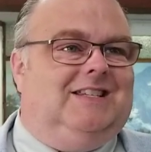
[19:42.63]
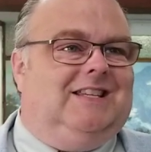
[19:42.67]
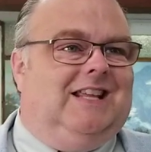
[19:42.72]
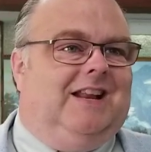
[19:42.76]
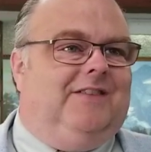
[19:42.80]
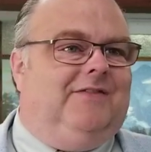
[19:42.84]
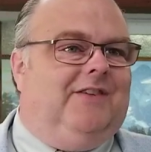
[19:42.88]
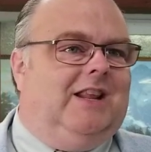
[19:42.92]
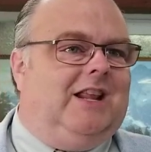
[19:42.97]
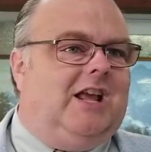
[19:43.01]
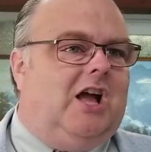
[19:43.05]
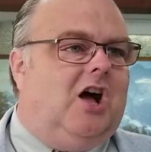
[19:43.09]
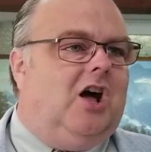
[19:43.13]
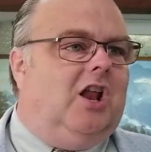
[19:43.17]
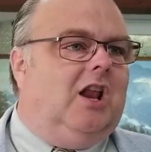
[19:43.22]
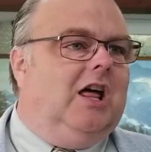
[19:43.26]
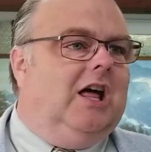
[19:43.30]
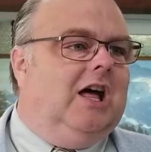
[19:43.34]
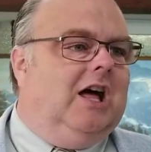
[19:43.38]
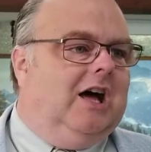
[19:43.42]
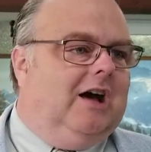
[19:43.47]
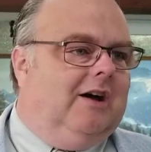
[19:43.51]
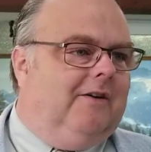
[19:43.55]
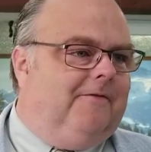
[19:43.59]
instead of getting all
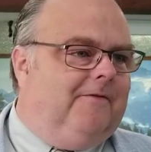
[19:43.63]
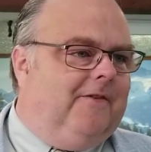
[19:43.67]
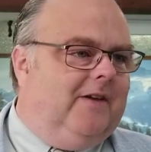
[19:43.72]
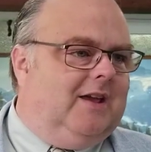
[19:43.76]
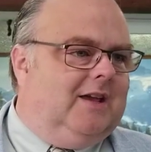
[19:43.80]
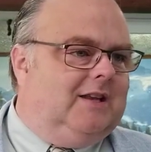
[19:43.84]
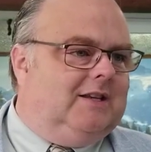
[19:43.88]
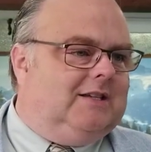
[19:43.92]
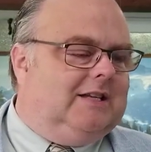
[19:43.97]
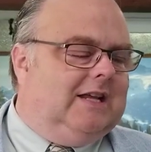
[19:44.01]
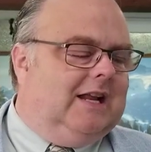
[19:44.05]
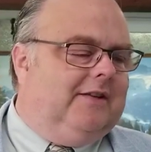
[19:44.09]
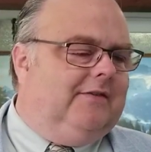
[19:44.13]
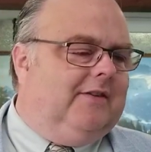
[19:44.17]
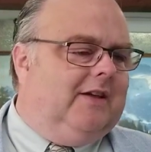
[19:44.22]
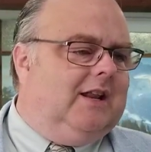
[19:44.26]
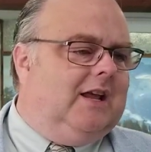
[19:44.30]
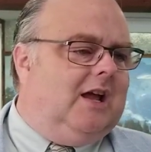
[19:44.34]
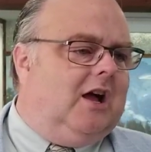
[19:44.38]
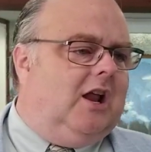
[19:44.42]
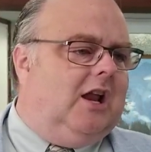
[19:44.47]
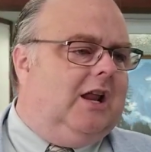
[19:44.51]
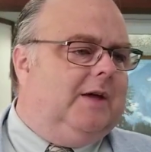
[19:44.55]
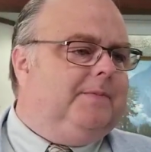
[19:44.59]
huffy, instead of
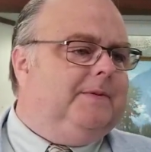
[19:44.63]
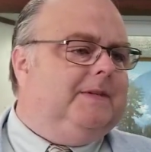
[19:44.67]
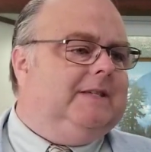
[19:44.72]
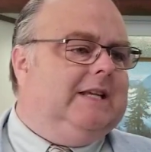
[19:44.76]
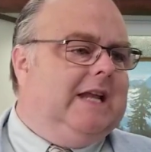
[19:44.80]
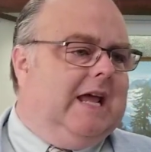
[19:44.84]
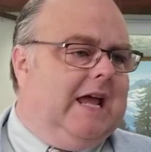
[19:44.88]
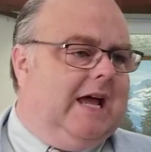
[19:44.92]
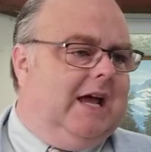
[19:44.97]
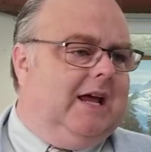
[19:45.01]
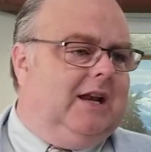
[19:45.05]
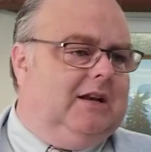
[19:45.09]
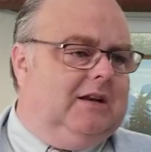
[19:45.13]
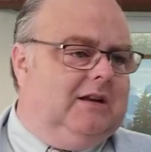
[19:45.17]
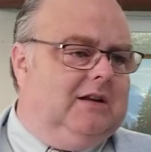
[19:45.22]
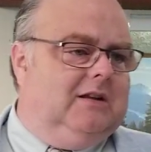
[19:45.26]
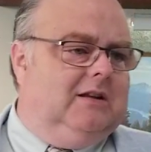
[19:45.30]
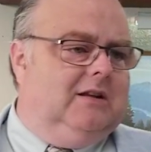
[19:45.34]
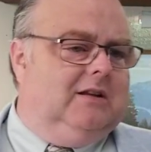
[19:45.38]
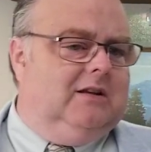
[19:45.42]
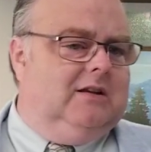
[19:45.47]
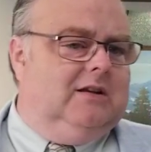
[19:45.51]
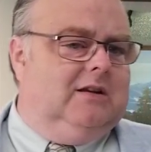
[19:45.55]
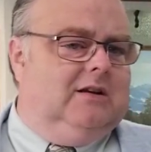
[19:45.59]
getting all upset,
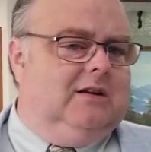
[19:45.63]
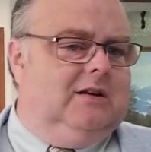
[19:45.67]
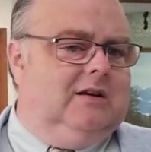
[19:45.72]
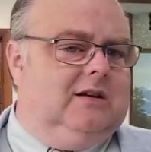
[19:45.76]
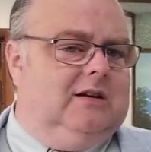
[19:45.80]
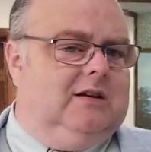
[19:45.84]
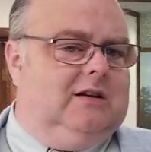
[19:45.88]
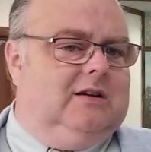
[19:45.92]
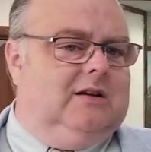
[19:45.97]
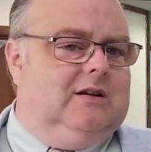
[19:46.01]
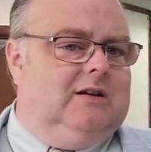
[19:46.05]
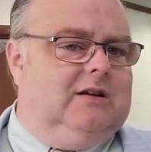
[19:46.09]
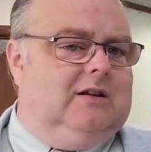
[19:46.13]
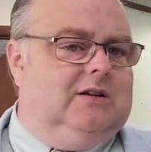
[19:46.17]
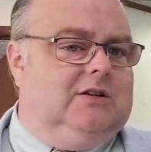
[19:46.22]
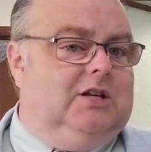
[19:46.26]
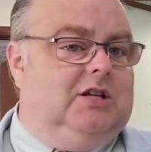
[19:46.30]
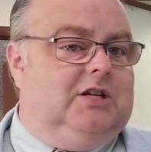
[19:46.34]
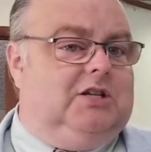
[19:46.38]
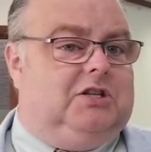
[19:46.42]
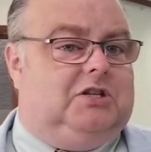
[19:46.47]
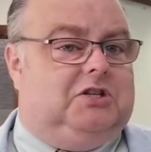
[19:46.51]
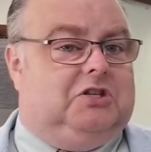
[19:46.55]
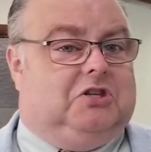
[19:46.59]

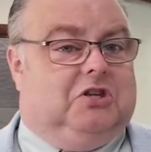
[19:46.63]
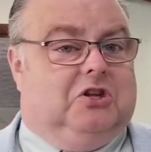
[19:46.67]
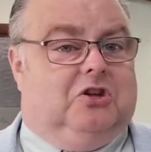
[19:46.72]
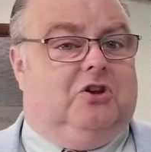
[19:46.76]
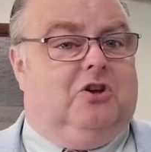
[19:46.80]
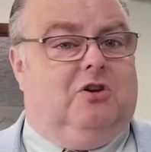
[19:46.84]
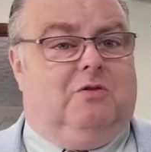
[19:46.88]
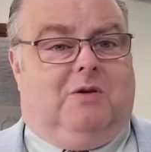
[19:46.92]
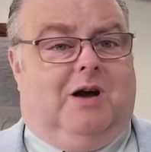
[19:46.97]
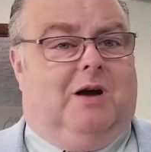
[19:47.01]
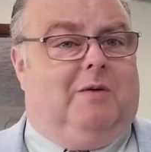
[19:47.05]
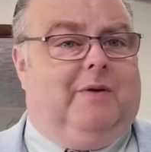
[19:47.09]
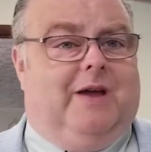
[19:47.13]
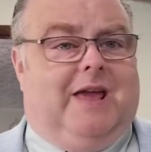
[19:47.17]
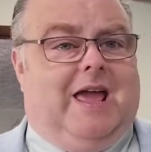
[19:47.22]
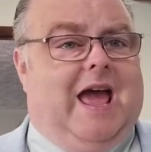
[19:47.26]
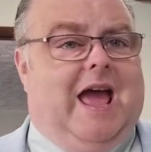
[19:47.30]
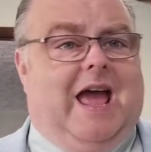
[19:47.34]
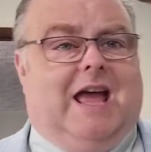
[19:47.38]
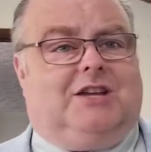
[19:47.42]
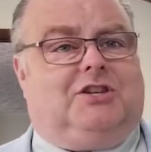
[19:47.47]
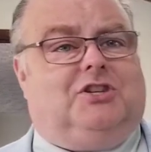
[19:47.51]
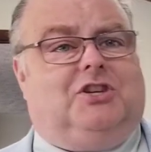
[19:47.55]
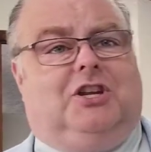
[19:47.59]
just do what we
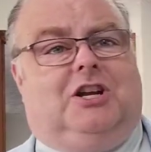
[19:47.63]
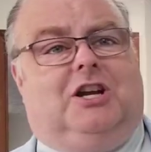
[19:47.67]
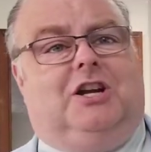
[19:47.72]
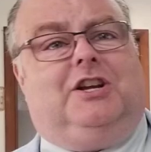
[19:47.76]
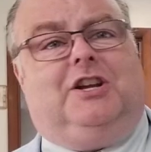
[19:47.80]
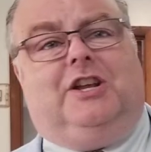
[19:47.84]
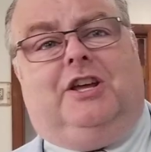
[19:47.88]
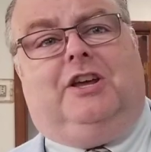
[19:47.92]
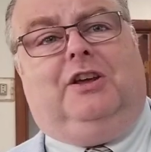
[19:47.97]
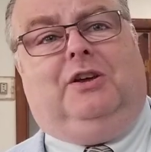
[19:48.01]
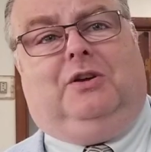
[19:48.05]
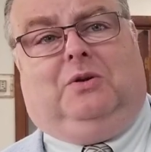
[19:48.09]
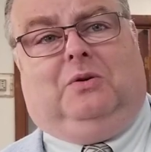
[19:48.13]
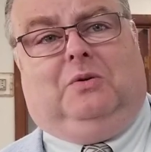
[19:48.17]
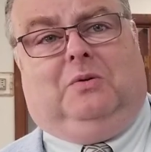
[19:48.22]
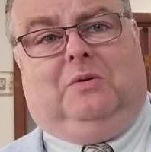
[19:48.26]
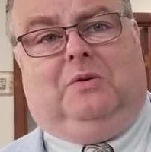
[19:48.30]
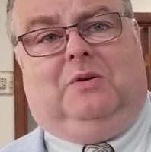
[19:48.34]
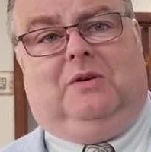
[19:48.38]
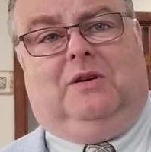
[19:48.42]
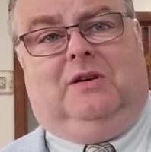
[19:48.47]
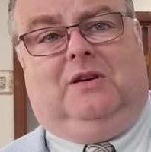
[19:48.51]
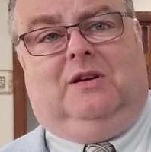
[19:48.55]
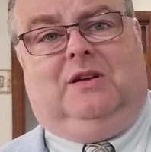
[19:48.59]
ask you to do,
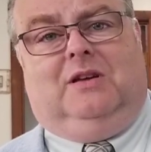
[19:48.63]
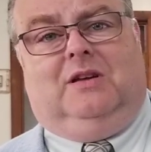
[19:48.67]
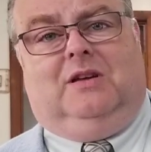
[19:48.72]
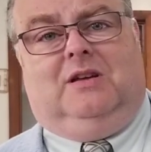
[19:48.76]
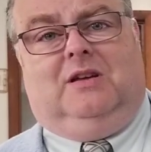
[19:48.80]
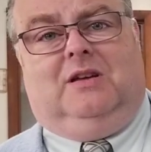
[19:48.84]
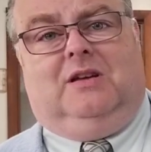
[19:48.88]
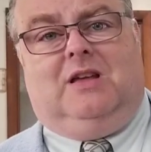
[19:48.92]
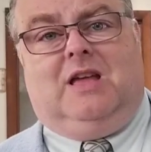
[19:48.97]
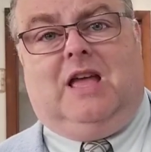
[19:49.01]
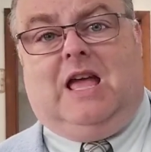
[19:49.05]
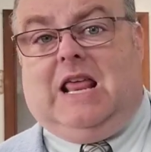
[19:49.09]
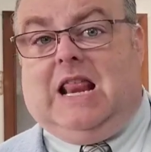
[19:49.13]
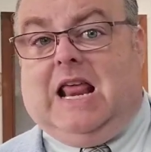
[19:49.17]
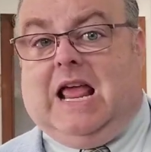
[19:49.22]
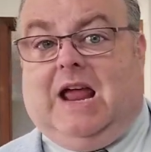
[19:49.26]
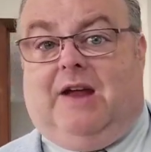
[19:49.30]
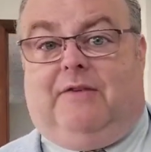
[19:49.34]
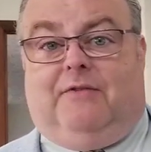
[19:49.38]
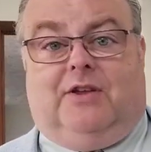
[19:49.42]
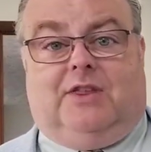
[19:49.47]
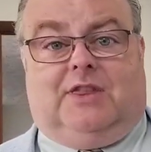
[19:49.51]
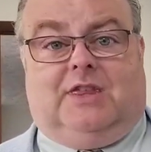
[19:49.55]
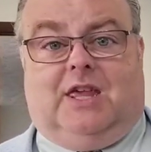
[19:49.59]
and
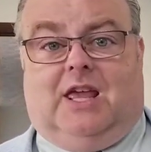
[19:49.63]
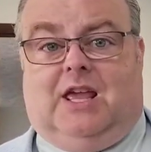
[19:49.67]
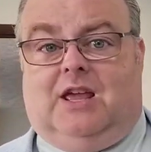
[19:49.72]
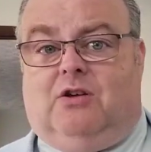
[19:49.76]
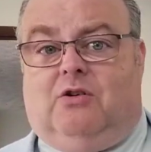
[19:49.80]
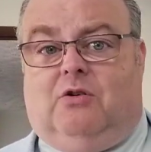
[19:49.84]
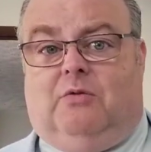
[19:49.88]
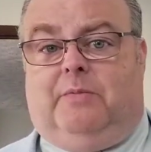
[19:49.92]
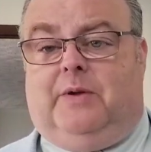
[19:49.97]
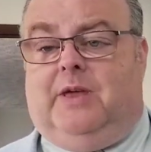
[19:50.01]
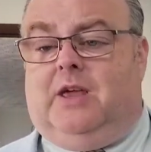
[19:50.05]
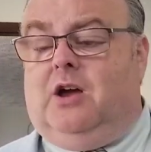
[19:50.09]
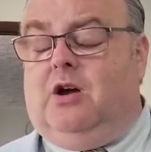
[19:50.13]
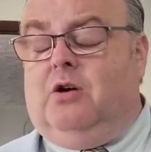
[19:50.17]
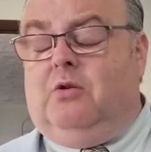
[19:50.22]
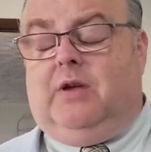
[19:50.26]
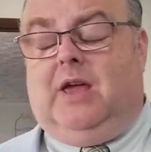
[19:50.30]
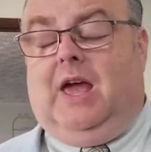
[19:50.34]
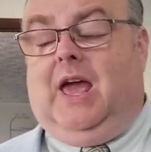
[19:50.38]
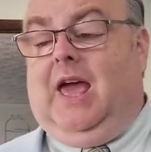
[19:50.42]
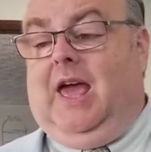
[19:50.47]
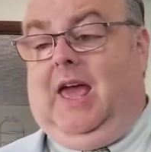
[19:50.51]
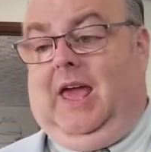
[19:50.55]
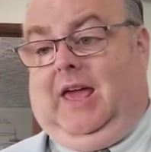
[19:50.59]
everything will be
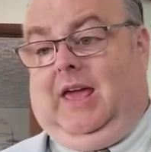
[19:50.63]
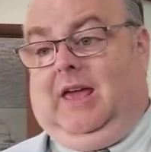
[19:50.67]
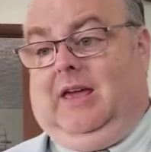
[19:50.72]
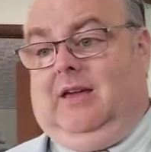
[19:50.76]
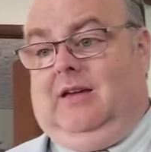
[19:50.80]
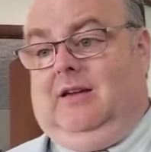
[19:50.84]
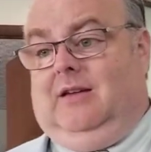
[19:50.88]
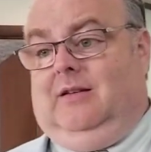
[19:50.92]
okay.